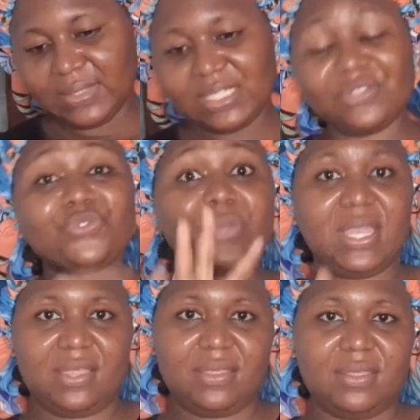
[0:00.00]

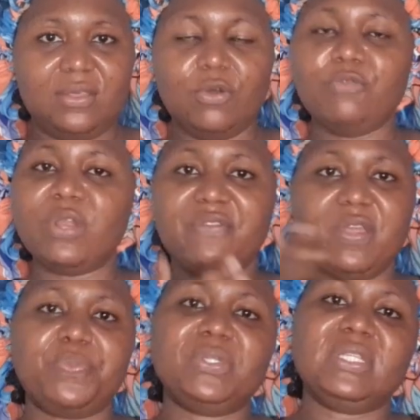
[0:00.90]
strength of
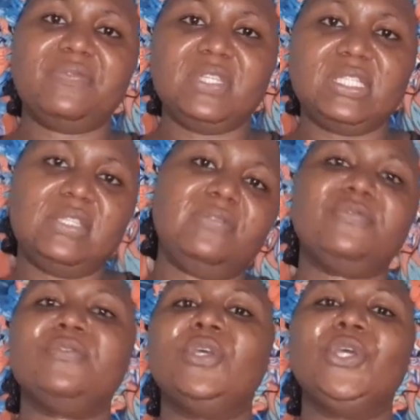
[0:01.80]
whatever
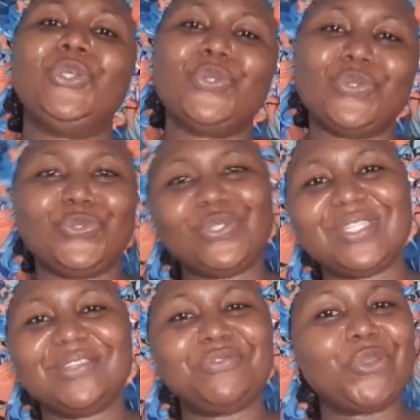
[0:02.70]
preservative you're
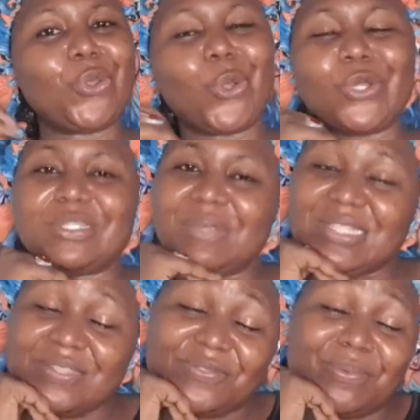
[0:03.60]
using for your
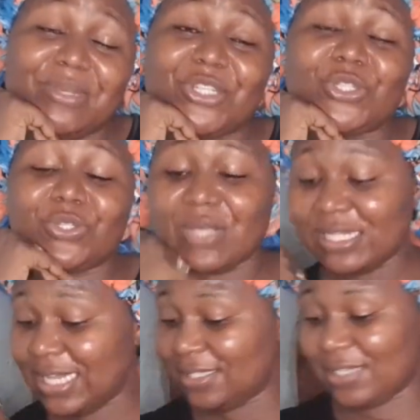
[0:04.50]
cosmetic formulation. So I
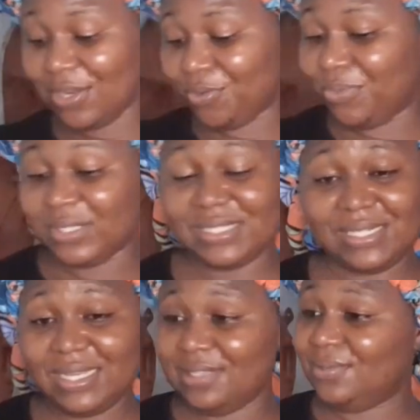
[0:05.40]
decided to do an unboxing,
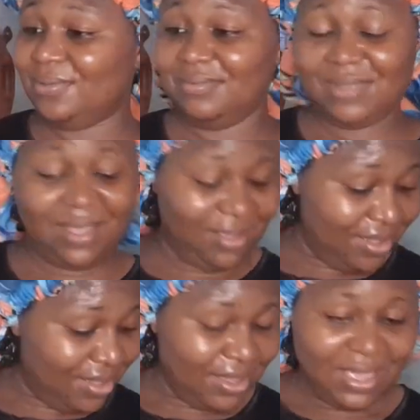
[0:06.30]
and that's all. Yeah,
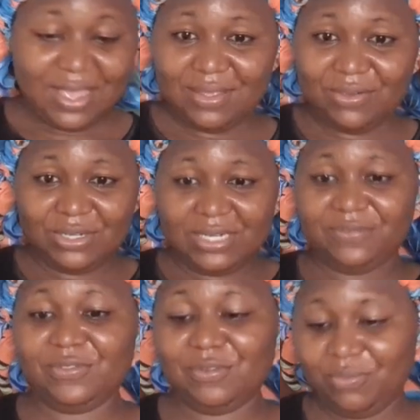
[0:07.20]
I ordered
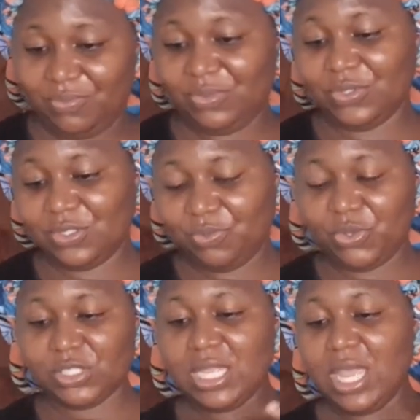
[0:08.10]
for some
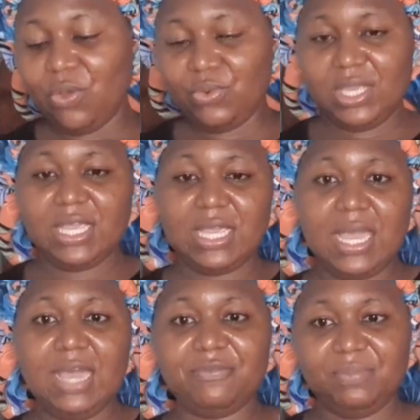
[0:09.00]
because we
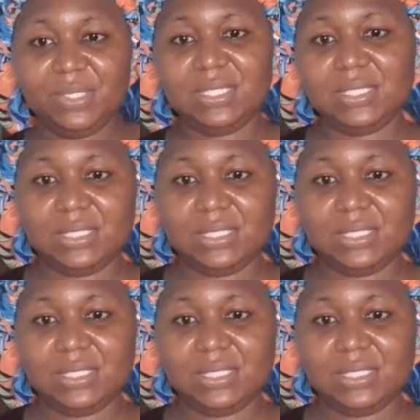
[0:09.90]
have been